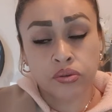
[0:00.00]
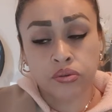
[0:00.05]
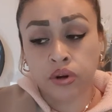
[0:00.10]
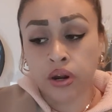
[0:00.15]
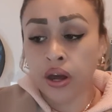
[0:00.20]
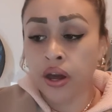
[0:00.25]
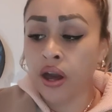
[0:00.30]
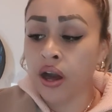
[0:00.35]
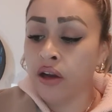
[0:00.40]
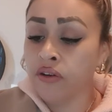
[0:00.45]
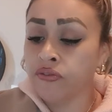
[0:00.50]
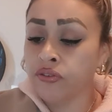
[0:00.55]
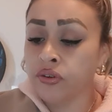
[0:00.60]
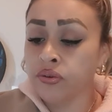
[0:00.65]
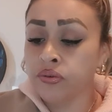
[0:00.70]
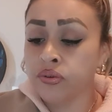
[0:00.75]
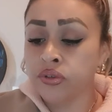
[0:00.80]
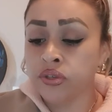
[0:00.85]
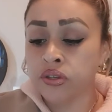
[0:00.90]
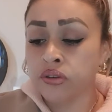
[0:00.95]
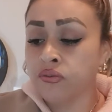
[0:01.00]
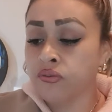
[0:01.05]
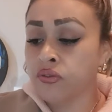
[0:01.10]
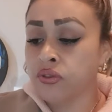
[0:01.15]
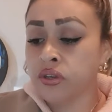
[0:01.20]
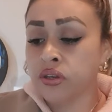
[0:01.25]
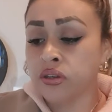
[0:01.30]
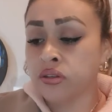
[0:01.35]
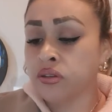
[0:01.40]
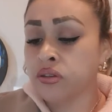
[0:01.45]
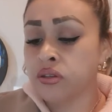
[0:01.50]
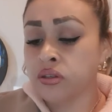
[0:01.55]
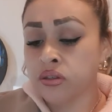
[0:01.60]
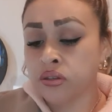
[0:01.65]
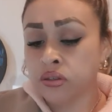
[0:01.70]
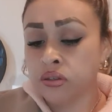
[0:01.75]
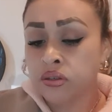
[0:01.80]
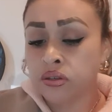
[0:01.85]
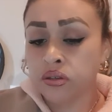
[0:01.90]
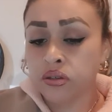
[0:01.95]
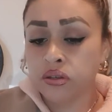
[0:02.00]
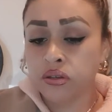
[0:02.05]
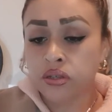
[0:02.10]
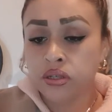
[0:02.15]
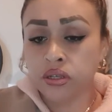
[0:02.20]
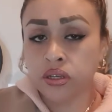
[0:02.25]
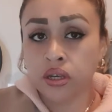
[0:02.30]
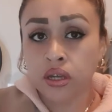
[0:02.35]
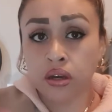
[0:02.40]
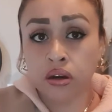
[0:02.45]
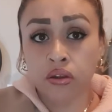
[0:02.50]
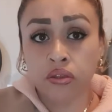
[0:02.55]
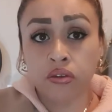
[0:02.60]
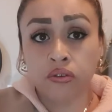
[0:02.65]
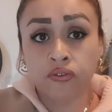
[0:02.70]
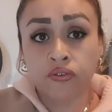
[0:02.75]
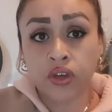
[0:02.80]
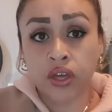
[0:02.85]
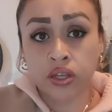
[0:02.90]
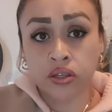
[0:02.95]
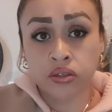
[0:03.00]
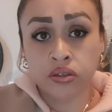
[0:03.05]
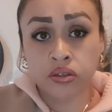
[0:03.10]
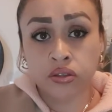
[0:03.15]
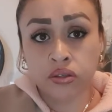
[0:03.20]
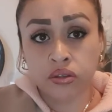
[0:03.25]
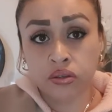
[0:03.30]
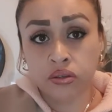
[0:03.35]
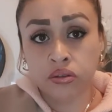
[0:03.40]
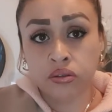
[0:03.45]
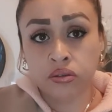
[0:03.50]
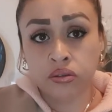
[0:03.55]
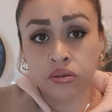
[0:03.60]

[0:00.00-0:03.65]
Right? I feel as if there's this sitting on the fence